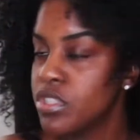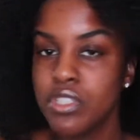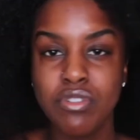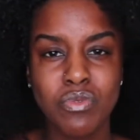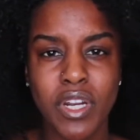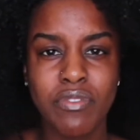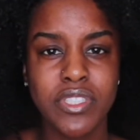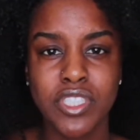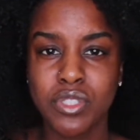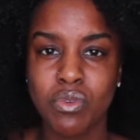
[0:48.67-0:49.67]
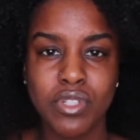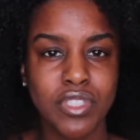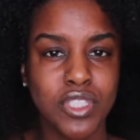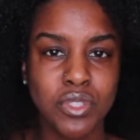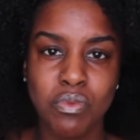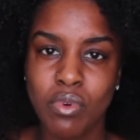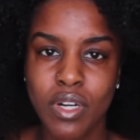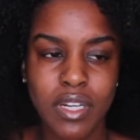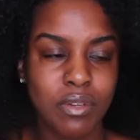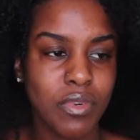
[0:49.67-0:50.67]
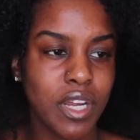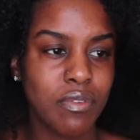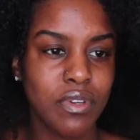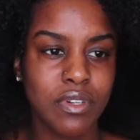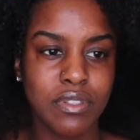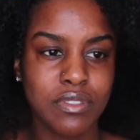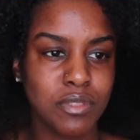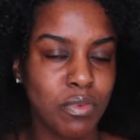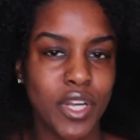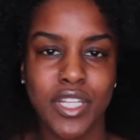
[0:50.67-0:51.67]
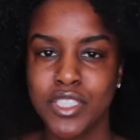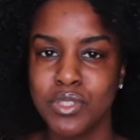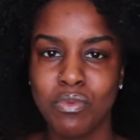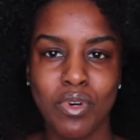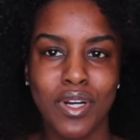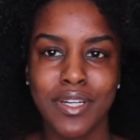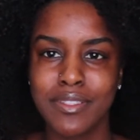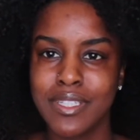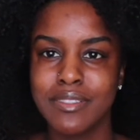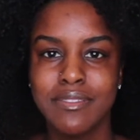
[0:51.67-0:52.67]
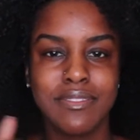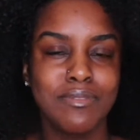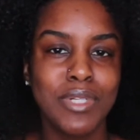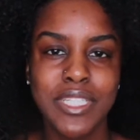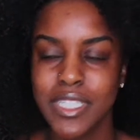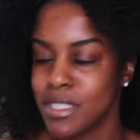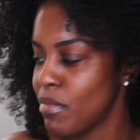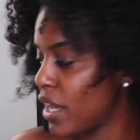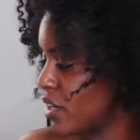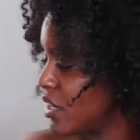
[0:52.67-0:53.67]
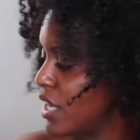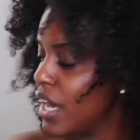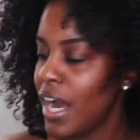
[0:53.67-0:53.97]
can use whatever essential oils that you want, whatever spray that you want. It really doesn't matter.